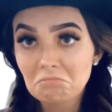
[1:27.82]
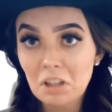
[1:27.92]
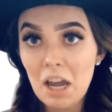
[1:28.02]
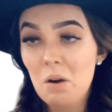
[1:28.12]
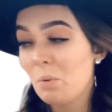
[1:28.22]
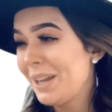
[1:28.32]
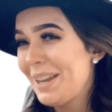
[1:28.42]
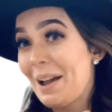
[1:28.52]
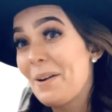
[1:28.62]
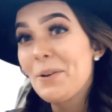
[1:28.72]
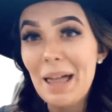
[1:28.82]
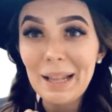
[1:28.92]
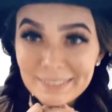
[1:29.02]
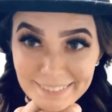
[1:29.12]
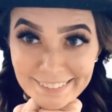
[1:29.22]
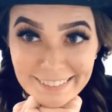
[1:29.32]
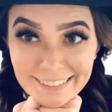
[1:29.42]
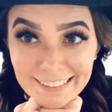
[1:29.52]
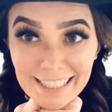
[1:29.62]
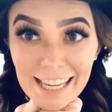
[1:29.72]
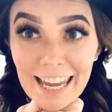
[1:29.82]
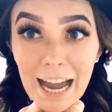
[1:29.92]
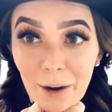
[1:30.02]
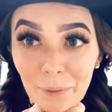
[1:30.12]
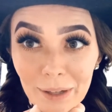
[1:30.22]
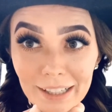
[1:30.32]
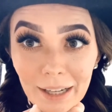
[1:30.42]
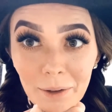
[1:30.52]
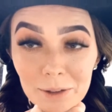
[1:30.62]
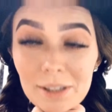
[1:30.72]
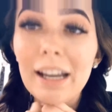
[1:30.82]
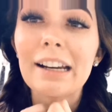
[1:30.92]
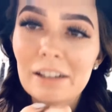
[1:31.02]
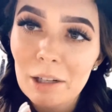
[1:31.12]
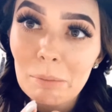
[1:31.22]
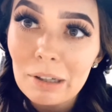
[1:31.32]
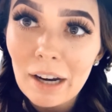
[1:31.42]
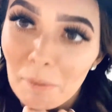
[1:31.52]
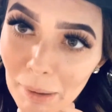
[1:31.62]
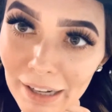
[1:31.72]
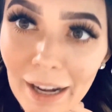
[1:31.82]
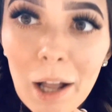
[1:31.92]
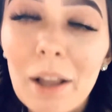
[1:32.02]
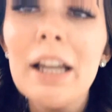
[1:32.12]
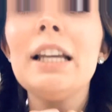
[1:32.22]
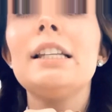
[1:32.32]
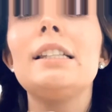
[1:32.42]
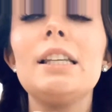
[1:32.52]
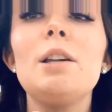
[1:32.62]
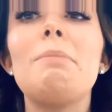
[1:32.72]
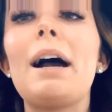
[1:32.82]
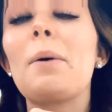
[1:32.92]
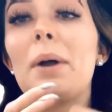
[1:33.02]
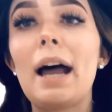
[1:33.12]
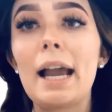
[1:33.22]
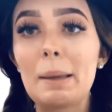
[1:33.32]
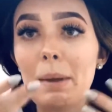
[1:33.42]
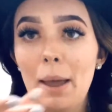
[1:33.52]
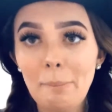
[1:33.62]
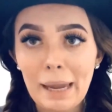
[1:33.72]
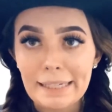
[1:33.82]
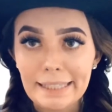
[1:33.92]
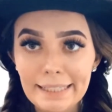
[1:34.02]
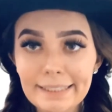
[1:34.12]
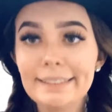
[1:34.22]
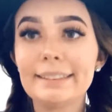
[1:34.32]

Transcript: yeah, we will see how it goes. Actually, it'd be great, but I'll see you back when I am painting.